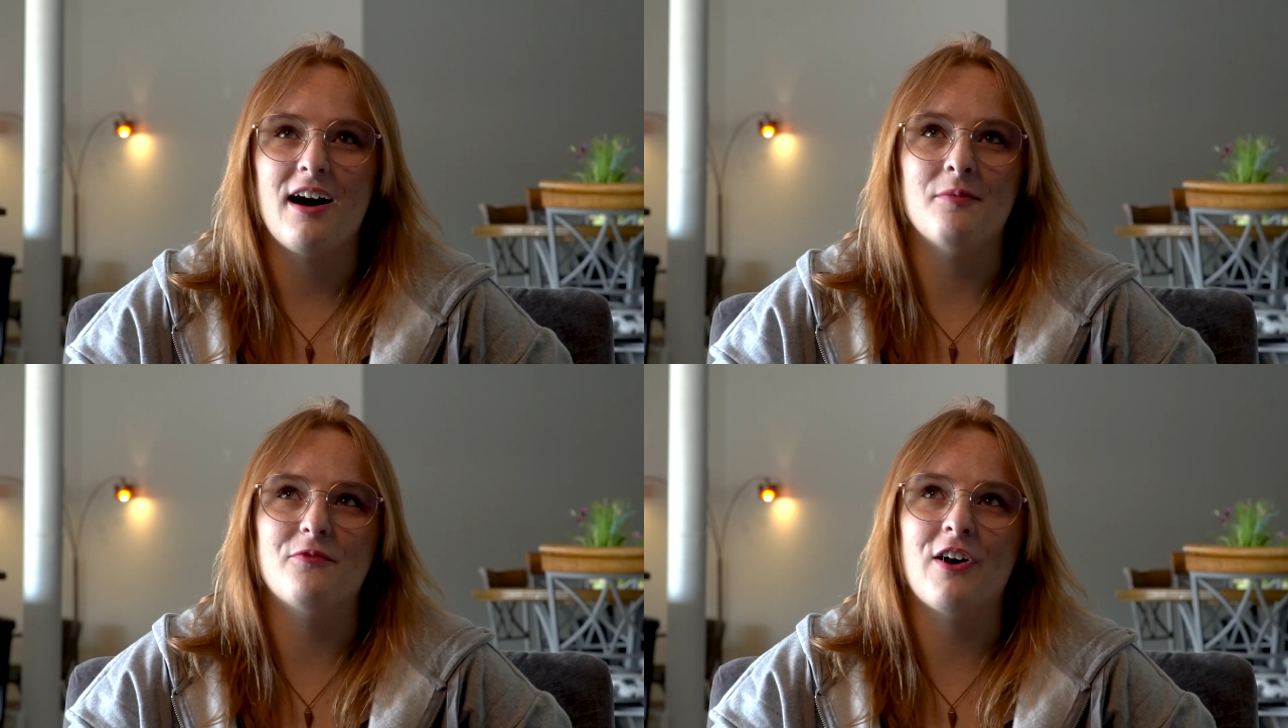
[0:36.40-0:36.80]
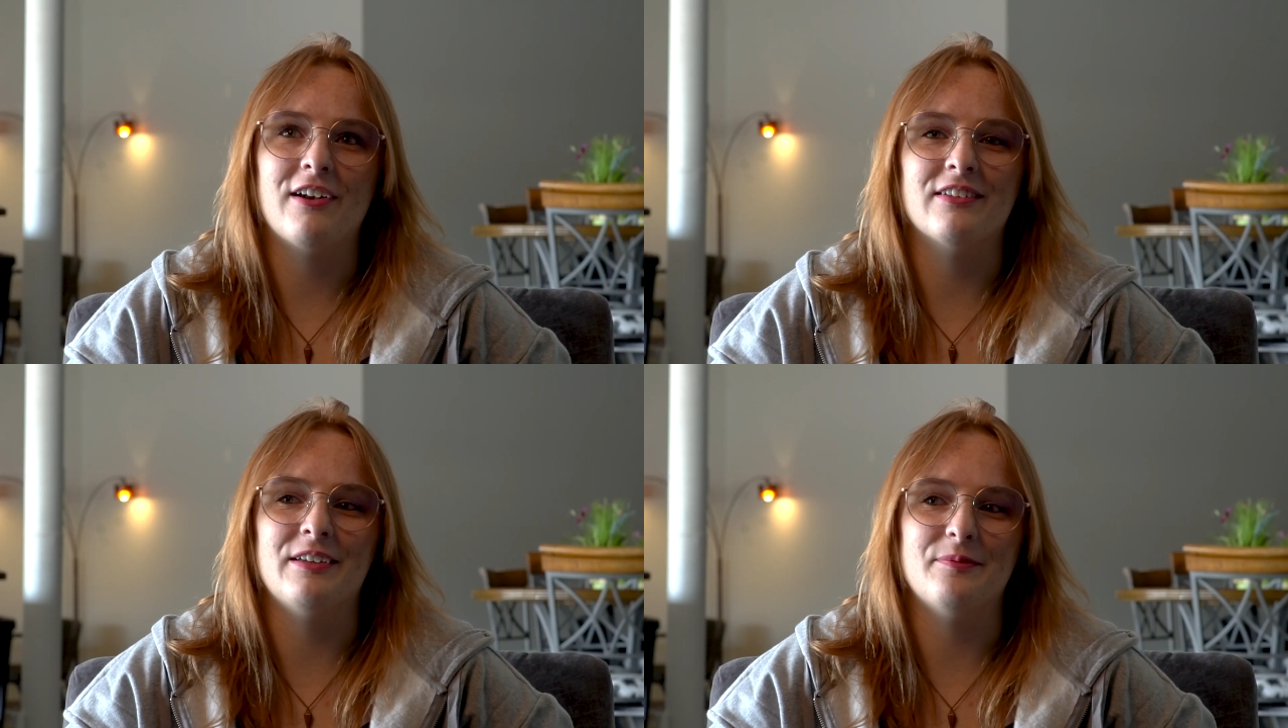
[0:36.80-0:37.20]
I'm
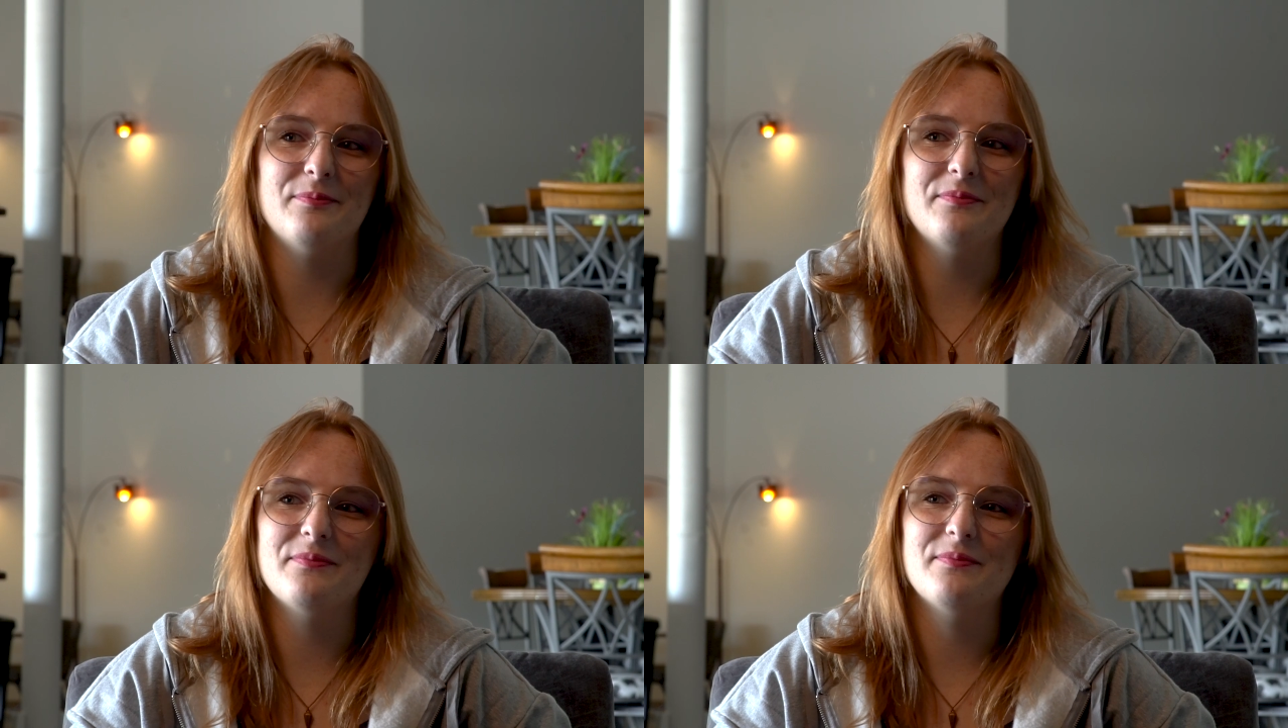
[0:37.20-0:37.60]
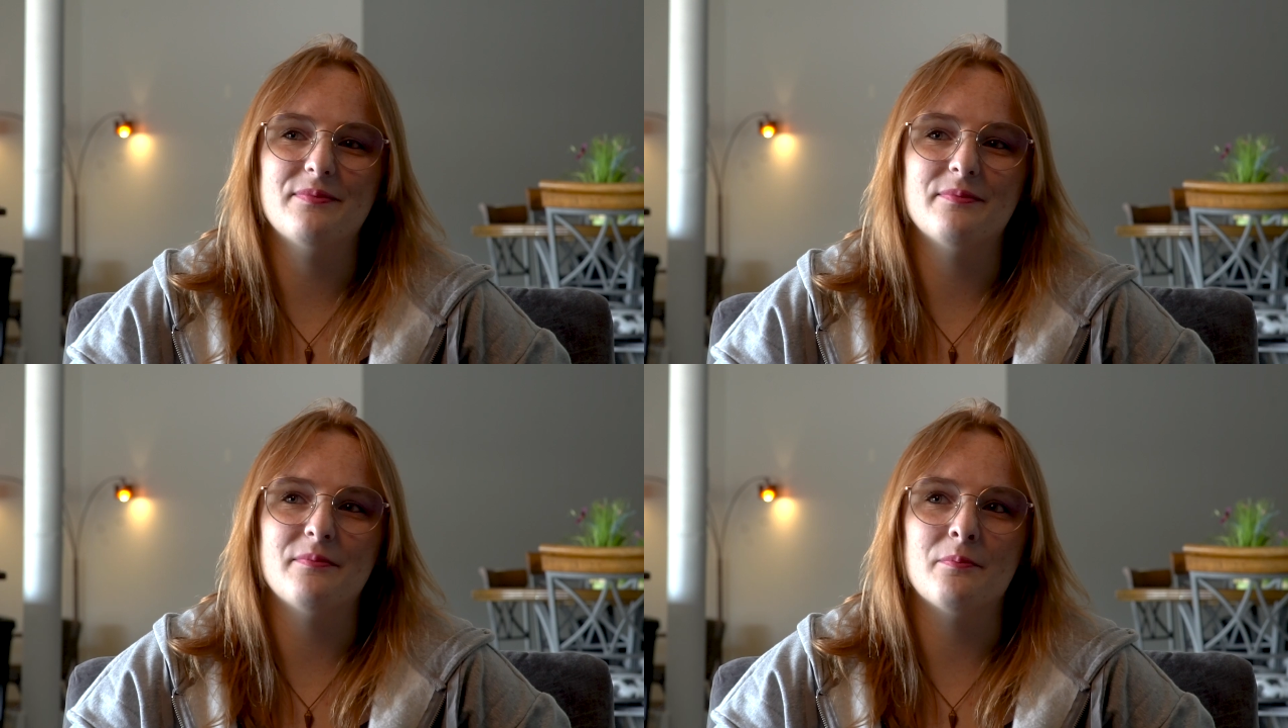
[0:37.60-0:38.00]
finally
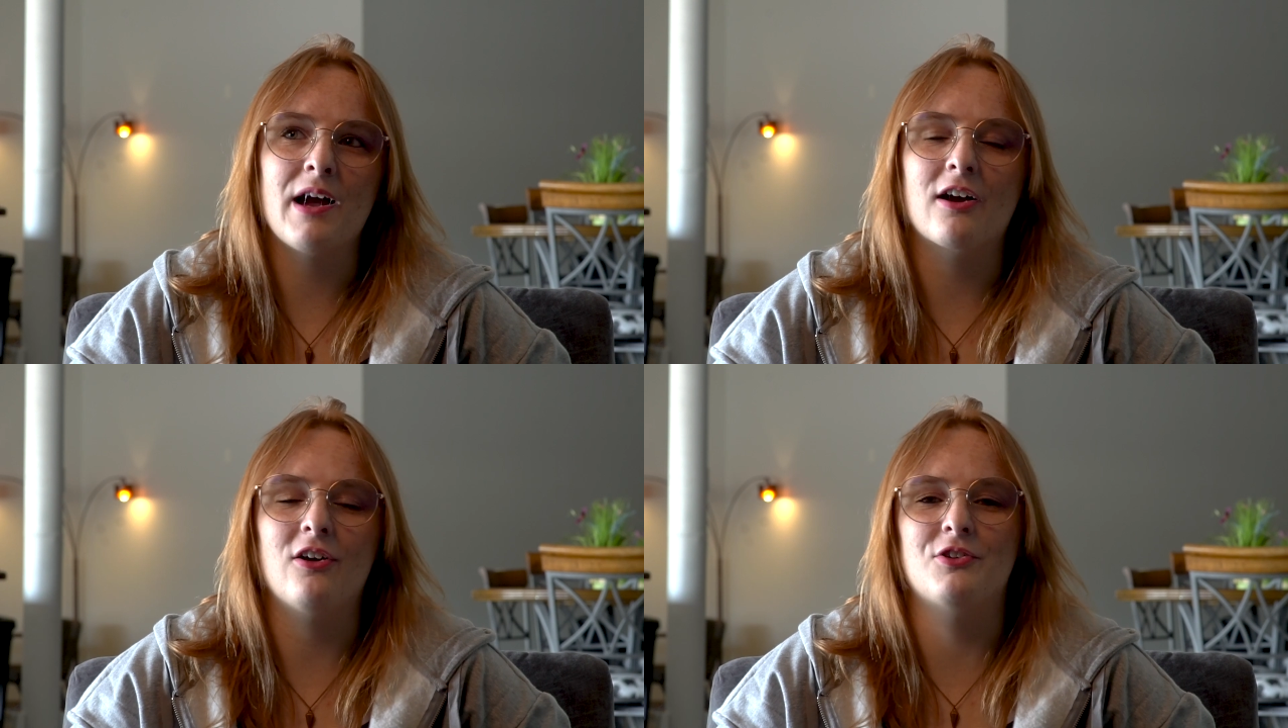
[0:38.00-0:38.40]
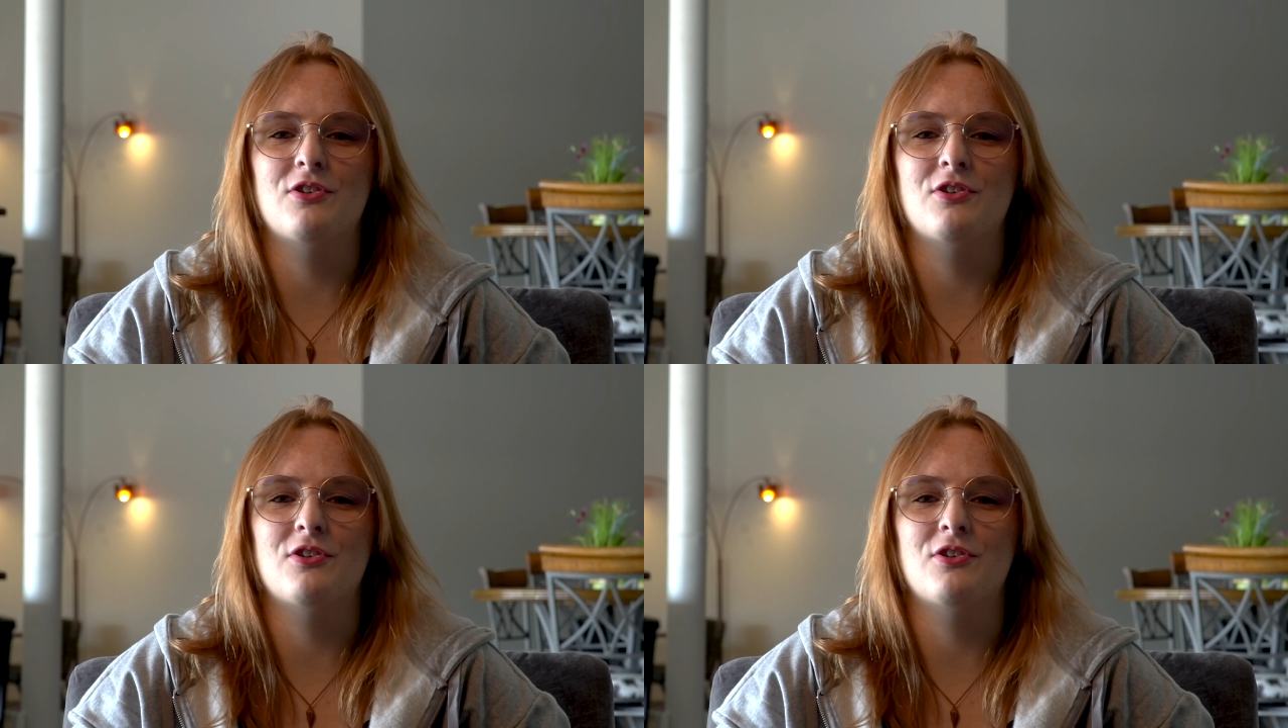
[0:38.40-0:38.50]
back on